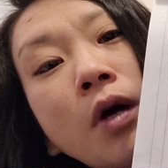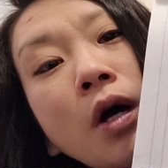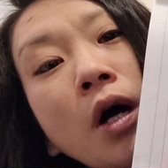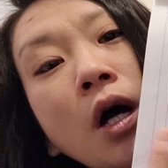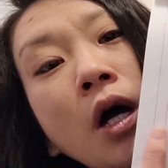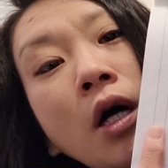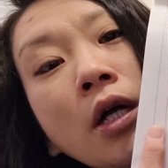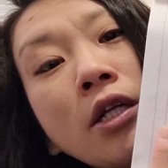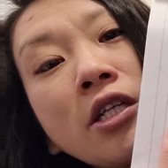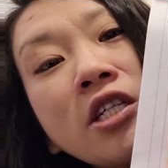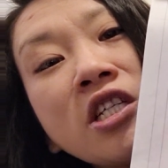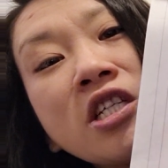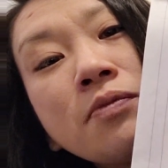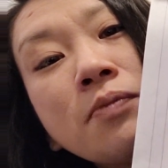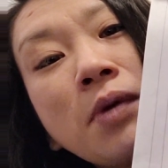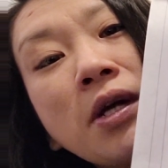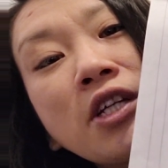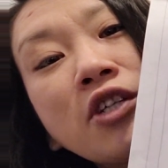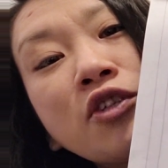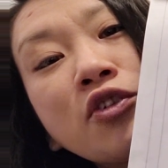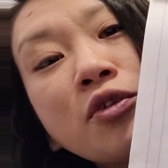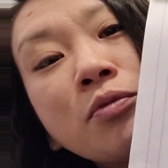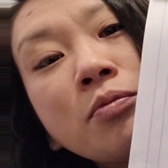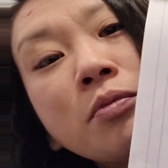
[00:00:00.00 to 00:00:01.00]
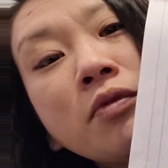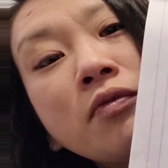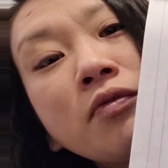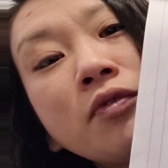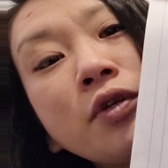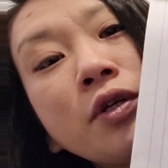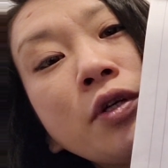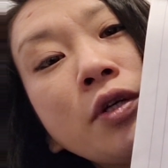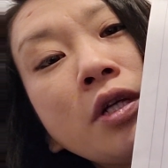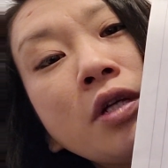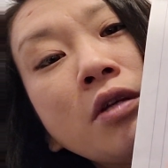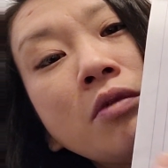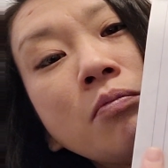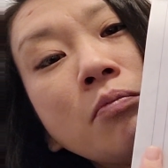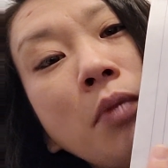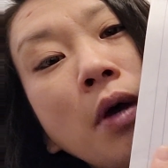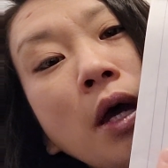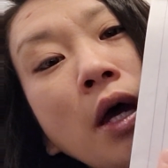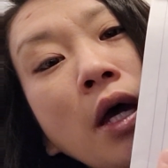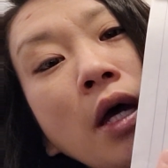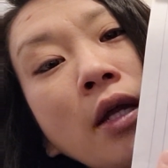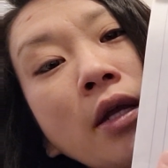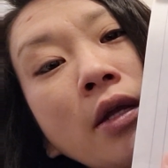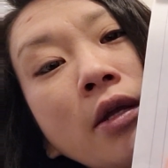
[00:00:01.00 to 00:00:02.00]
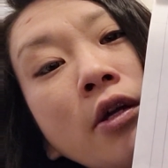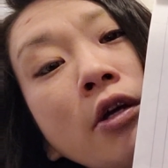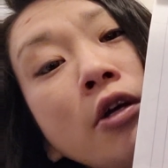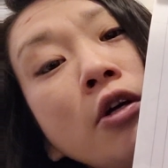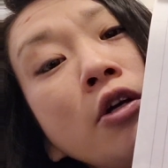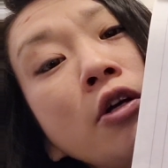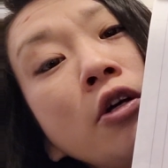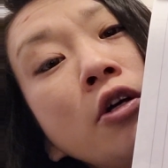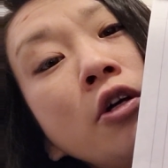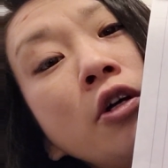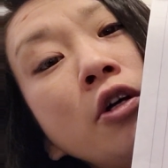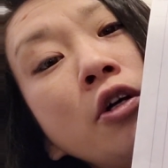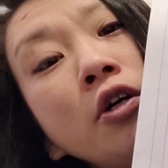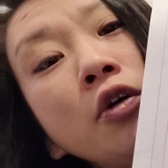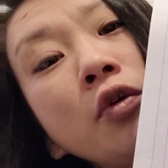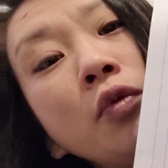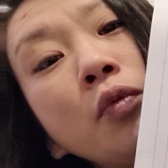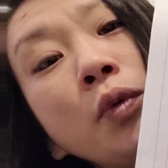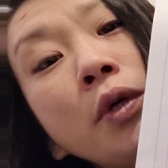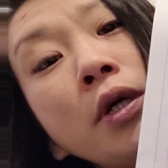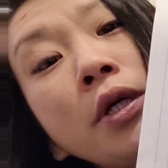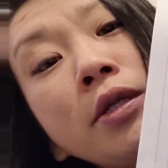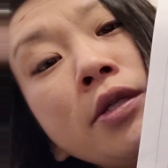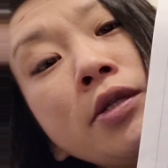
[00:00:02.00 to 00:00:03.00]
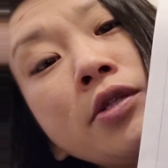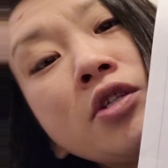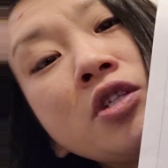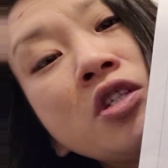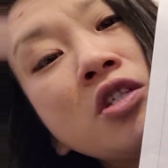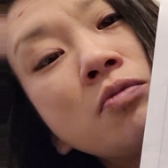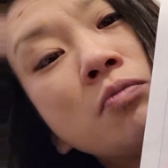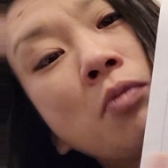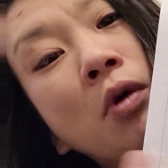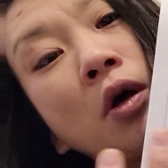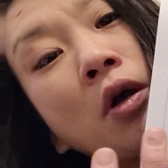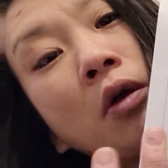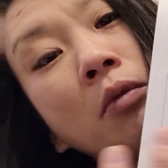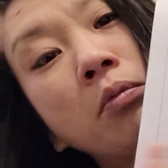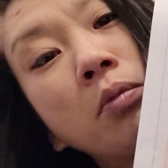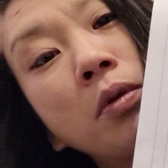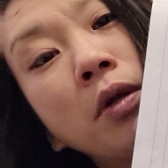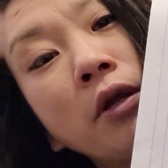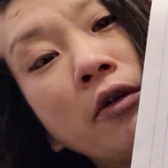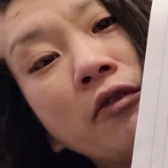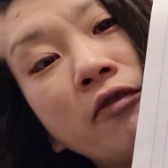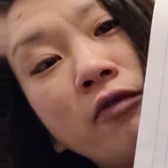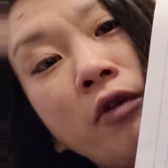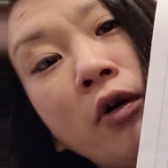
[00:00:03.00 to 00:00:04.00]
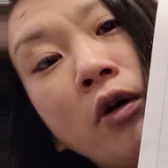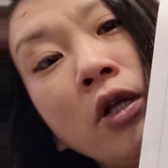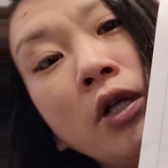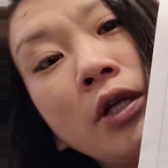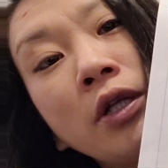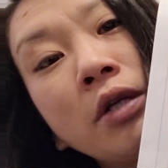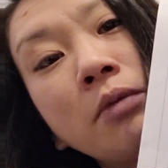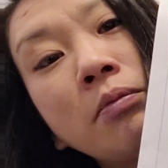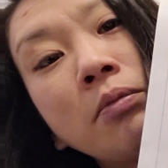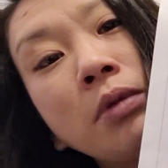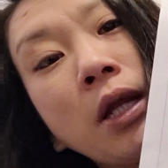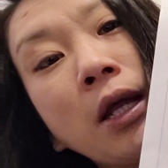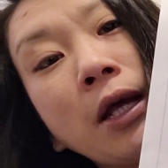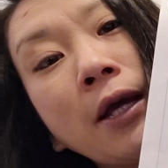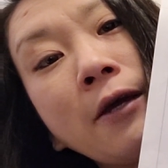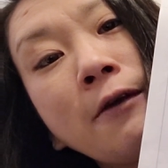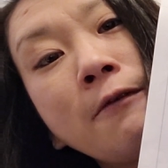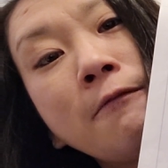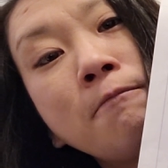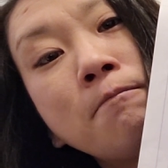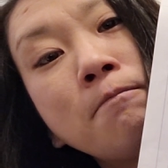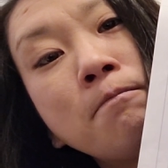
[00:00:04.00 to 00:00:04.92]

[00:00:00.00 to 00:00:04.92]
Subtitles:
on a spectrum of good and bad, where does smart fall into play?